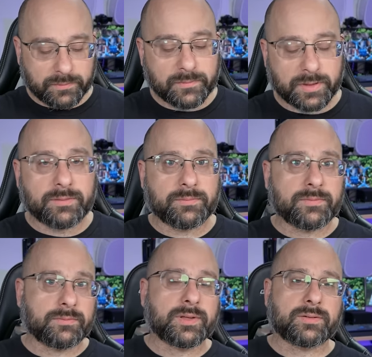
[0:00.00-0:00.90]

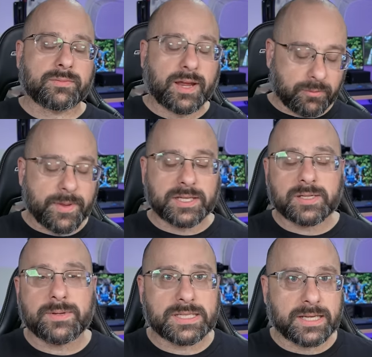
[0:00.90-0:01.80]
that remains
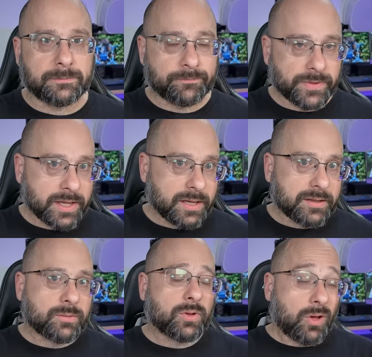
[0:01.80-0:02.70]
to be seen.
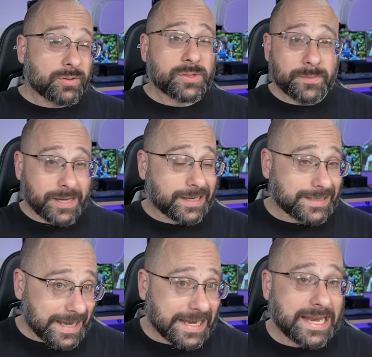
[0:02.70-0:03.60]
There will also be a
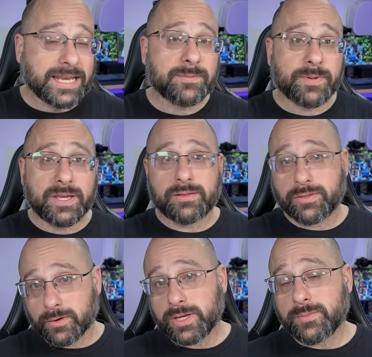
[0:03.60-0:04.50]
1080p
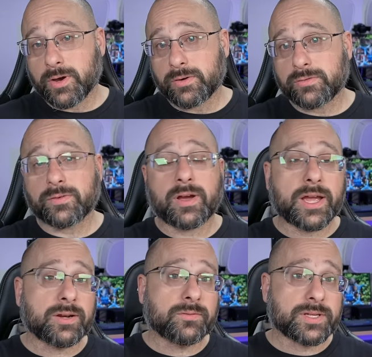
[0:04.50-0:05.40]
30 mode for
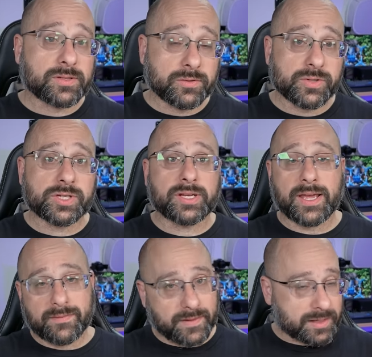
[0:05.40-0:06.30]
higher resolution
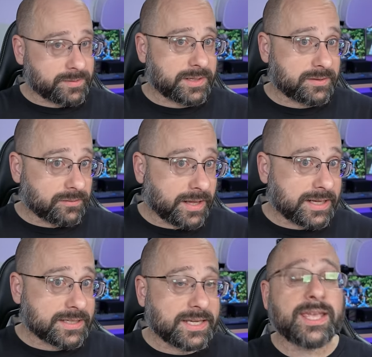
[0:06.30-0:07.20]
at the expense of
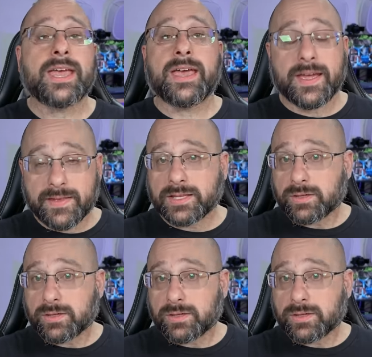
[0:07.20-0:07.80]
latency, and that's